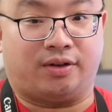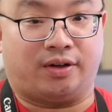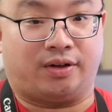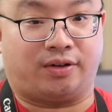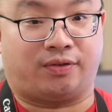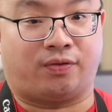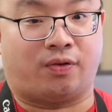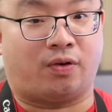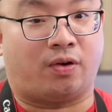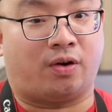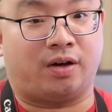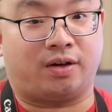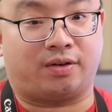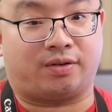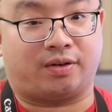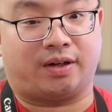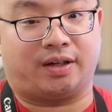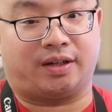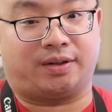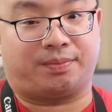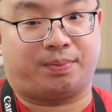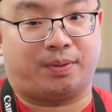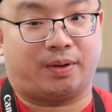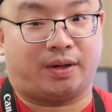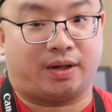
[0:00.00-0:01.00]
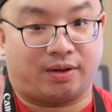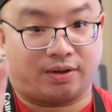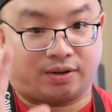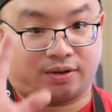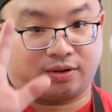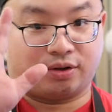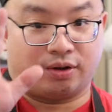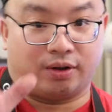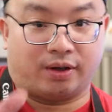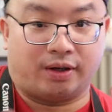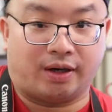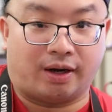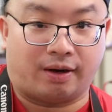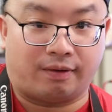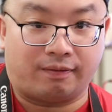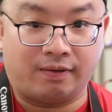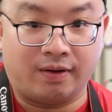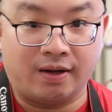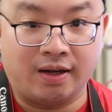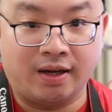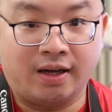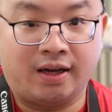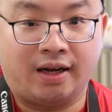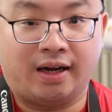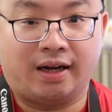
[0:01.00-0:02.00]
It's 400 is pretty good enough.
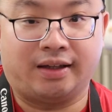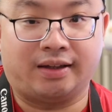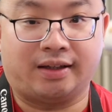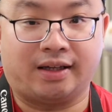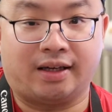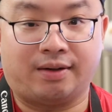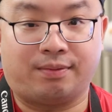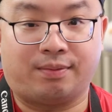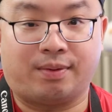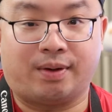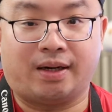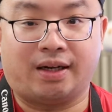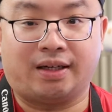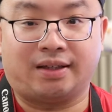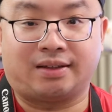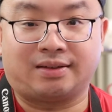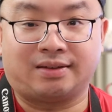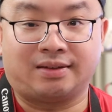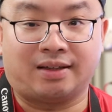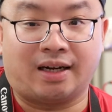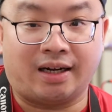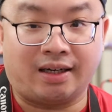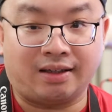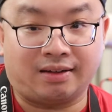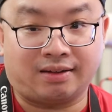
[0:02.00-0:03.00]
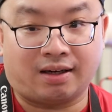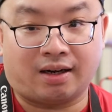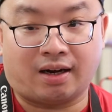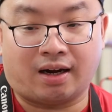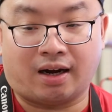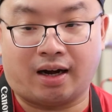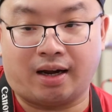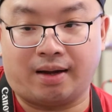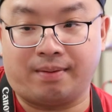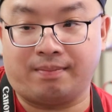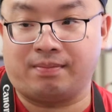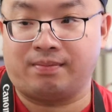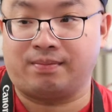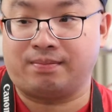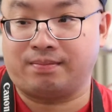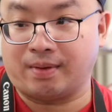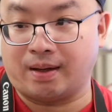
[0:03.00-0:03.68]
And then when it's nighttime,